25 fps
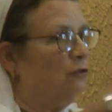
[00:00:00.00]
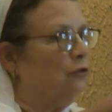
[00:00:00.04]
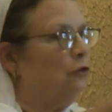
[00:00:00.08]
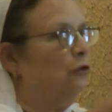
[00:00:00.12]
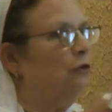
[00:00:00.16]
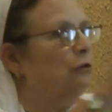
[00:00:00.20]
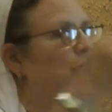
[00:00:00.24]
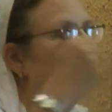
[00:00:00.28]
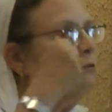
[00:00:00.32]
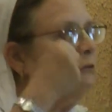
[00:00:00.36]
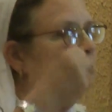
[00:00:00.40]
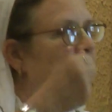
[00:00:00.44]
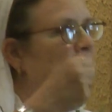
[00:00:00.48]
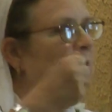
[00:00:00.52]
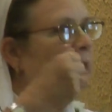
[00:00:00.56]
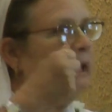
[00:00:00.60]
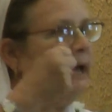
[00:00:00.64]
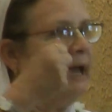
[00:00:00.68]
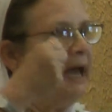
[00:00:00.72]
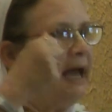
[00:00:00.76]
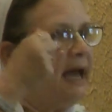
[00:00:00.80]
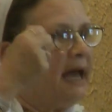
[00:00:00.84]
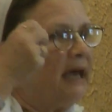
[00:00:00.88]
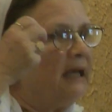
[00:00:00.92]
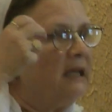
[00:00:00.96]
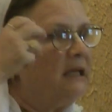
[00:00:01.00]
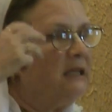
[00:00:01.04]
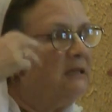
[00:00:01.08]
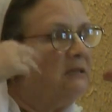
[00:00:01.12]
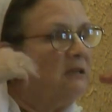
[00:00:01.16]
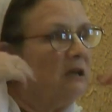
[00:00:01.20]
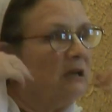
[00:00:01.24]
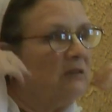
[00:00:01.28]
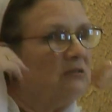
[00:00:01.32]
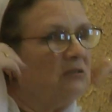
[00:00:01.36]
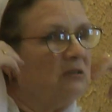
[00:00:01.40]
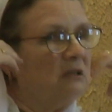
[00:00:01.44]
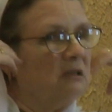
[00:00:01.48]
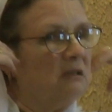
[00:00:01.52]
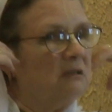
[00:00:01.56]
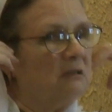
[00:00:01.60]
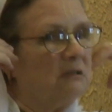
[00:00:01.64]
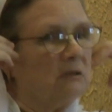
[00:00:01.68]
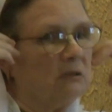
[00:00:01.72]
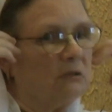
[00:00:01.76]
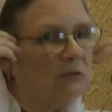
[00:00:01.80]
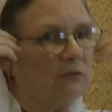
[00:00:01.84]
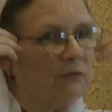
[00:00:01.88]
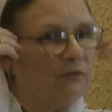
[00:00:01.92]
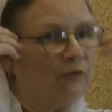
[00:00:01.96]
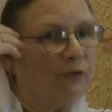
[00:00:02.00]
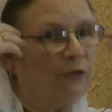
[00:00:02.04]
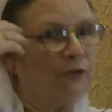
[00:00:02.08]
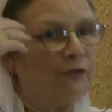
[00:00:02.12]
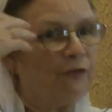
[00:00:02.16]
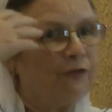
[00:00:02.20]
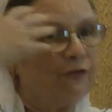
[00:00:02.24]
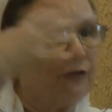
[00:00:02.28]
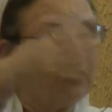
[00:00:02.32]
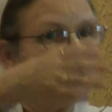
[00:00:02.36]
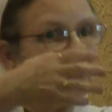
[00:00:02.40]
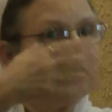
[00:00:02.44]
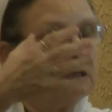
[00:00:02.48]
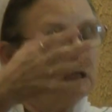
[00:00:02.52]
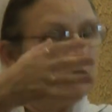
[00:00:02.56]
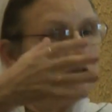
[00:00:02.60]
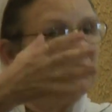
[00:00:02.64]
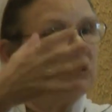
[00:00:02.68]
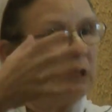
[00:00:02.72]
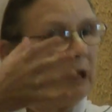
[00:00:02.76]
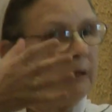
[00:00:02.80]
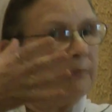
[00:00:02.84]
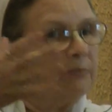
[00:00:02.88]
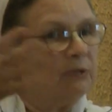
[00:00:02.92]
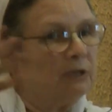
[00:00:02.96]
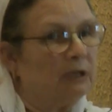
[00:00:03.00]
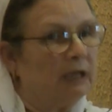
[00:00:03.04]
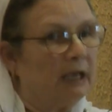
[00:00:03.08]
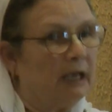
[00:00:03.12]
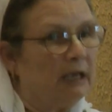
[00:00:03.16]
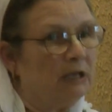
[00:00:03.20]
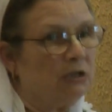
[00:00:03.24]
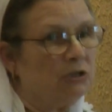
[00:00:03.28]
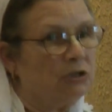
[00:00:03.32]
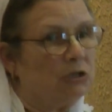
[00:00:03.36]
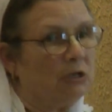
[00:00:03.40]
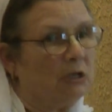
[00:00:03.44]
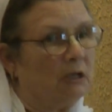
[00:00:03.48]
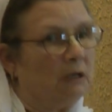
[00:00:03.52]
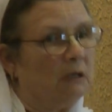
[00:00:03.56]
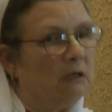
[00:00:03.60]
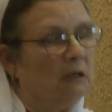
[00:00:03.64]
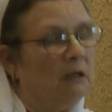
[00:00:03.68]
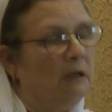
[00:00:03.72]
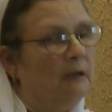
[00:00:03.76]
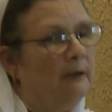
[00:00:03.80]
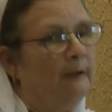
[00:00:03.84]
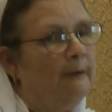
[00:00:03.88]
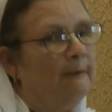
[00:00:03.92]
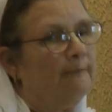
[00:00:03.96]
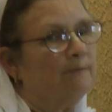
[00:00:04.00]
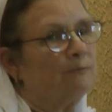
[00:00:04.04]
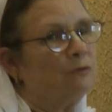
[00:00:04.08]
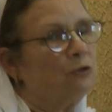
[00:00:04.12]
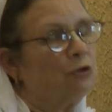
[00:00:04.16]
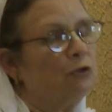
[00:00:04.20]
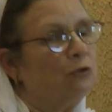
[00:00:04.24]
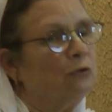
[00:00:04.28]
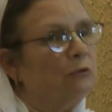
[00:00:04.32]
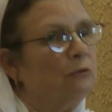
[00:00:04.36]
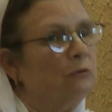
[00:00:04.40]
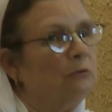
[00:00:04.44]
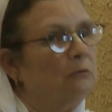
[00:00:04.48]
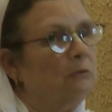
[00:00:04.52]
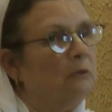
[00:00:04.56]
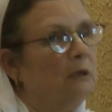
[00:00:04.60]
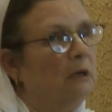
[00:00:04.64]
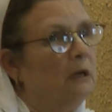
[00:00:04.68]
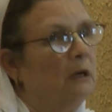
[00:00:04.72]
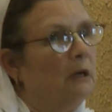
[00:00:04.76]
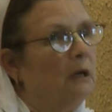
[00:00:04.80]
you and he doesn't fulfill his obligation to